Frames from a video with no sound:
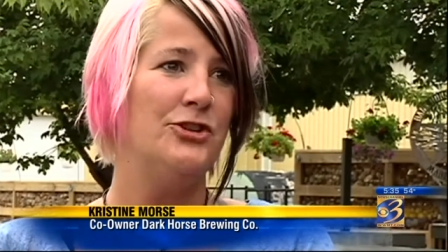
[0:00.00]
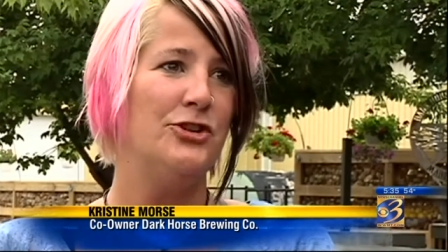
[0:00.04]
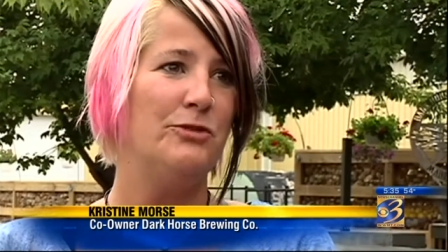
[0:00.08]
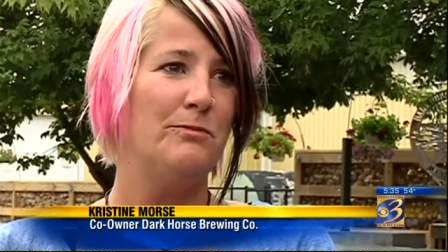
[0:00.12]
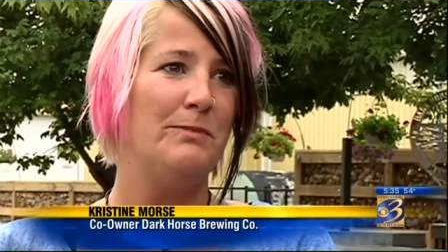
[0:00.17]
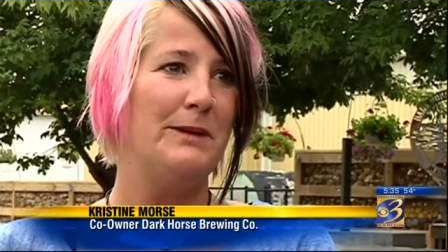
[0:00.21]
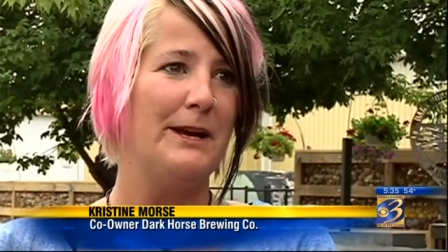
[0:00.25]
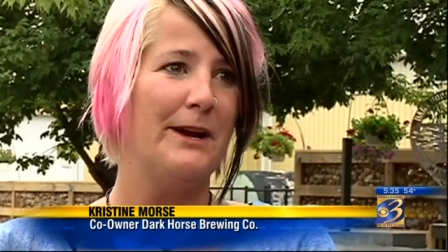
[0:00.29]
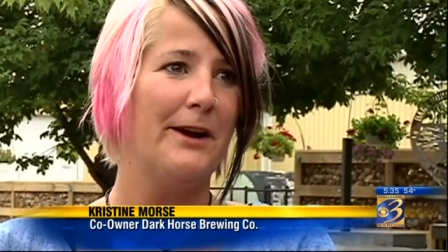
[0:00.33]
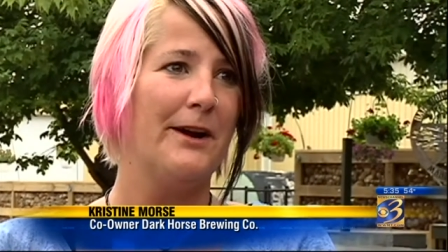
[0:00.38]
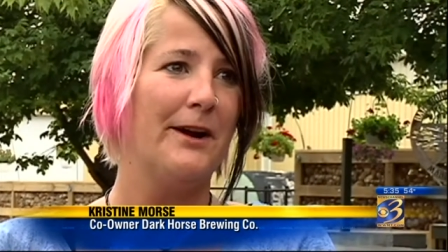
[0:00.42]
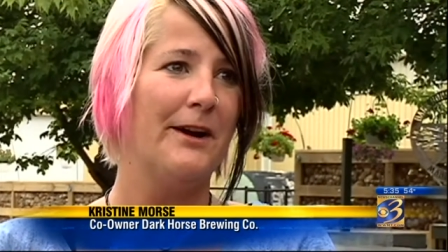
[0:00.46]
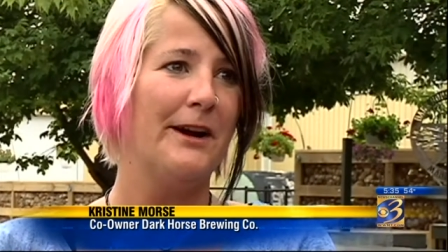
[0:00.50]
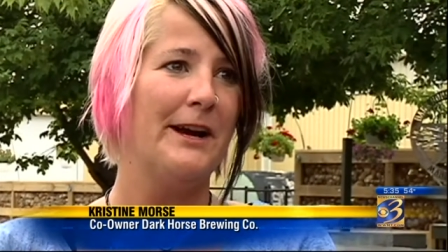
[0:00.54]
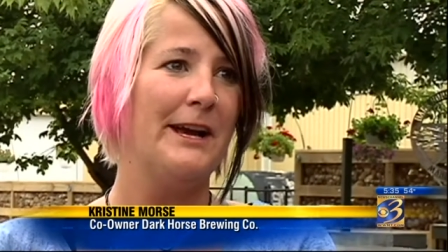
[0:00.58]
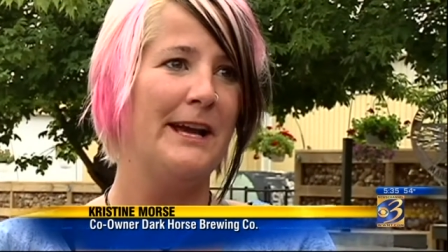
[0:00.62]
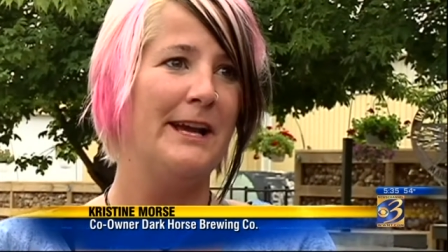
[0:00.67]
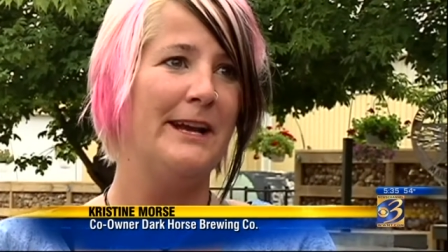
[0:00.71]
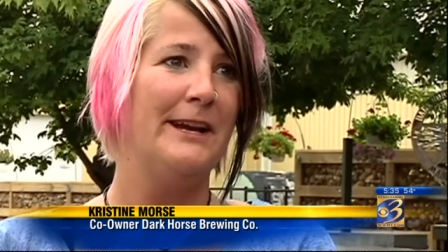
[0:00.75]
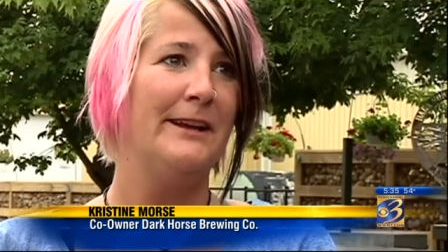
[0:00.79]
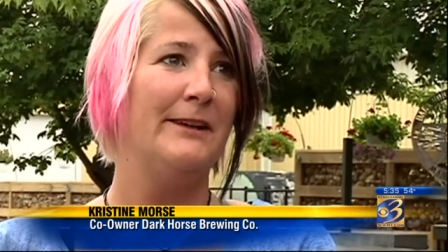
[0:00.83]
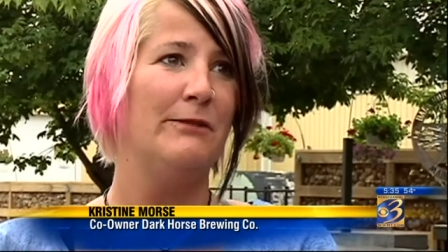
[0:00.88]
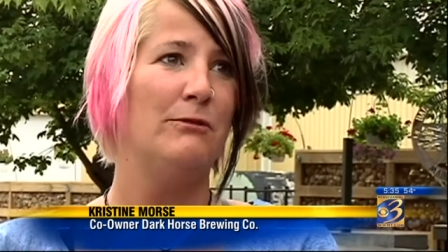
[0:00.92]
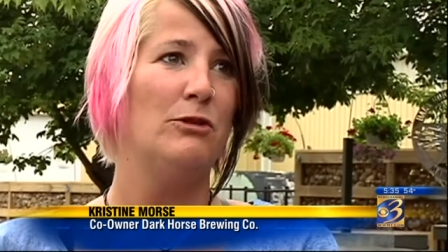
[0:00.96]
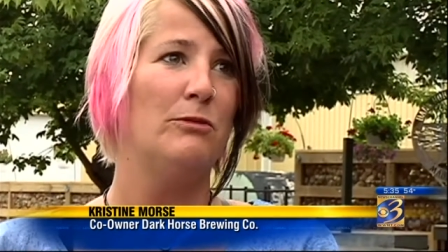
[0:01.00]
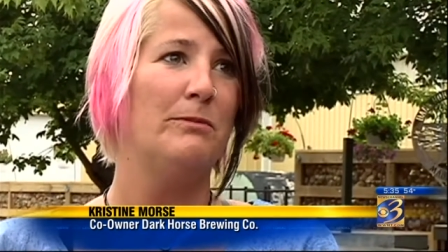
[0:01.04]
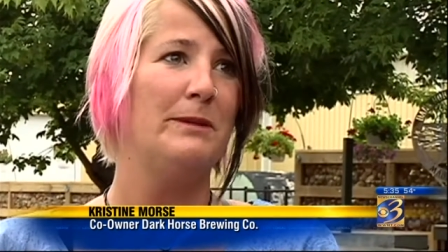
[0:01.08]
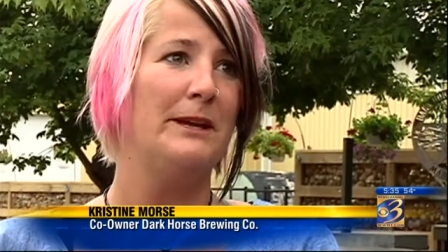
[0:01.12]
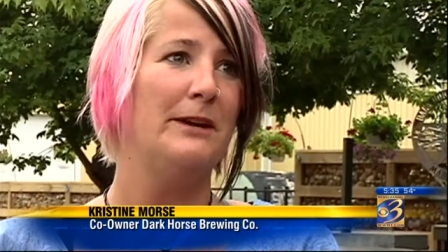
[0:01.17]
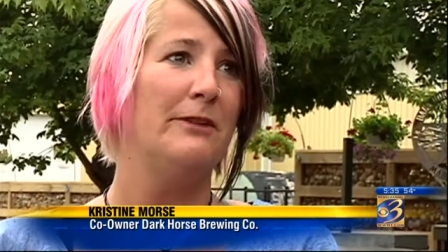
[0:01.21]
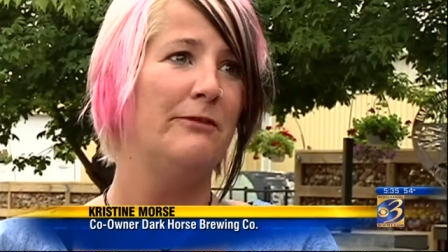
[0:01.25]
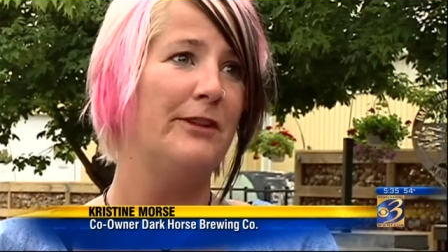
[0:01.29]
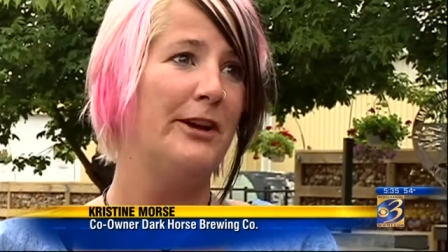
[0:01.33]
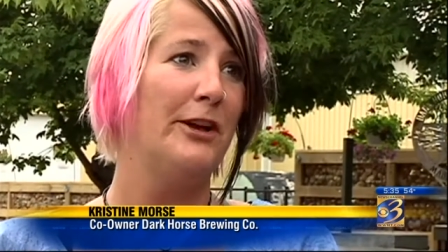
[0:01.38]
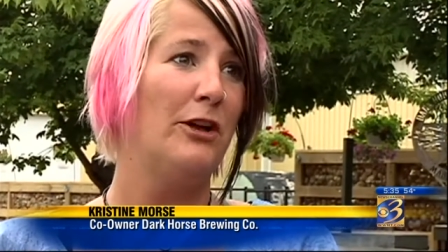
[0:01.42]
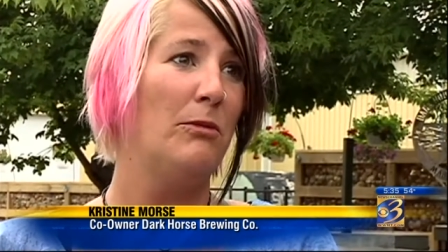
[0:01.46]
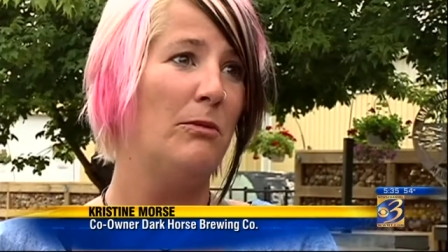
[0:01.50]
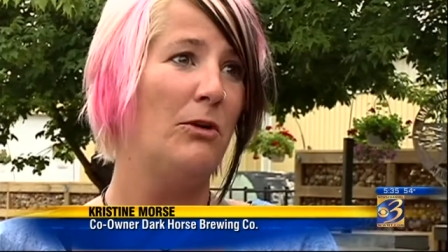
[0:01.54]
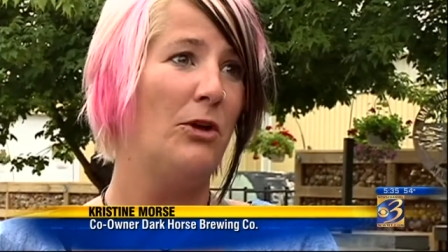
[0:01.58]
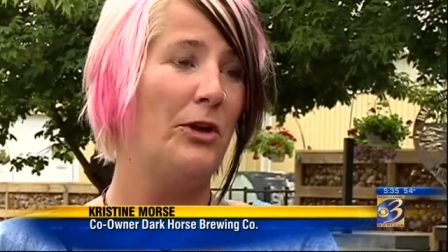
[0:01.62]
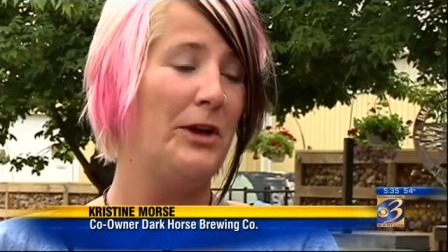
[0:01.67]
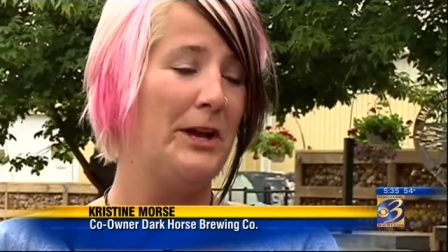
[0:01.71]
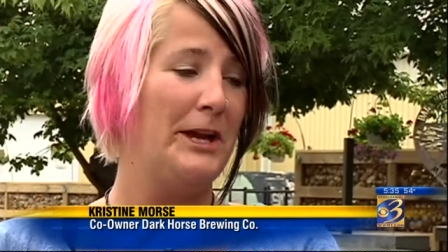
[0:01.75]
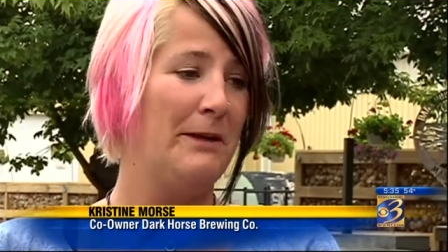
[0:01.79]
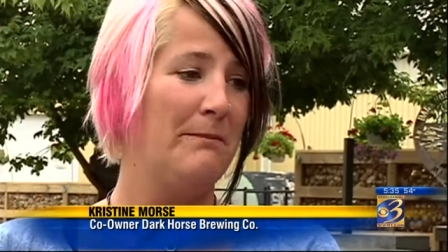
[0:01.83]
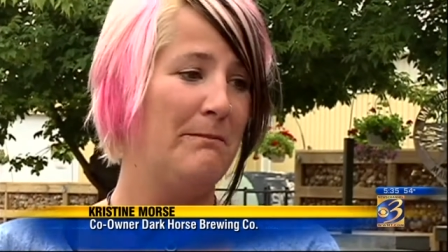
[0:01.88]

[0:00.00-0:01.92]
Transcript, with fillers: a new beer, and it will be available